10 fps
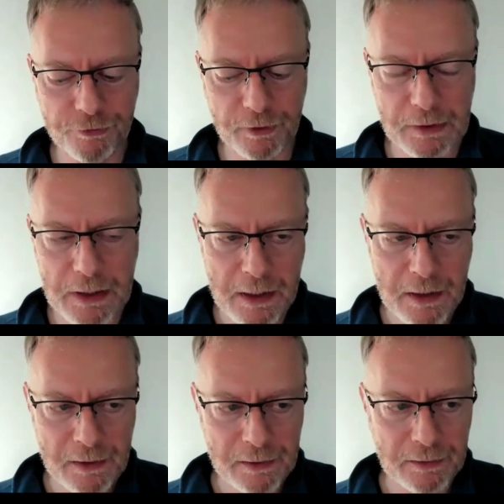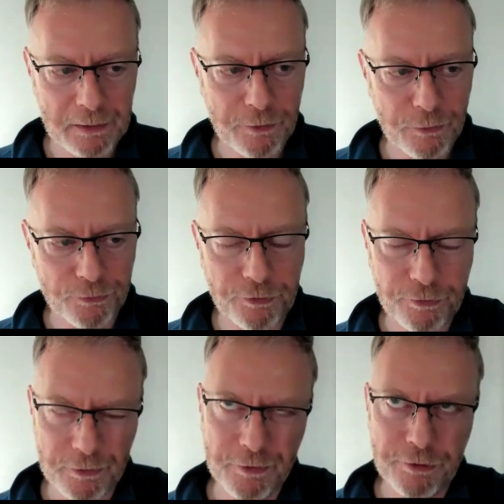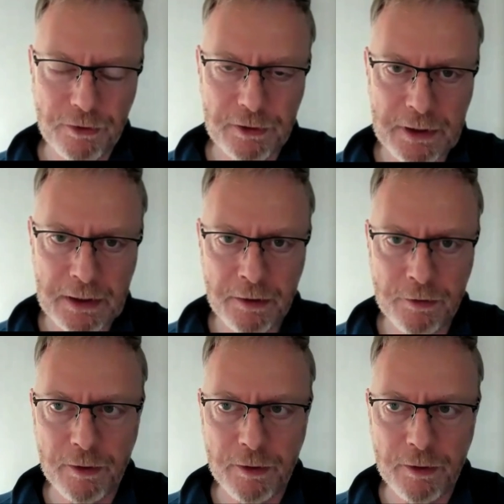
So the courses are designed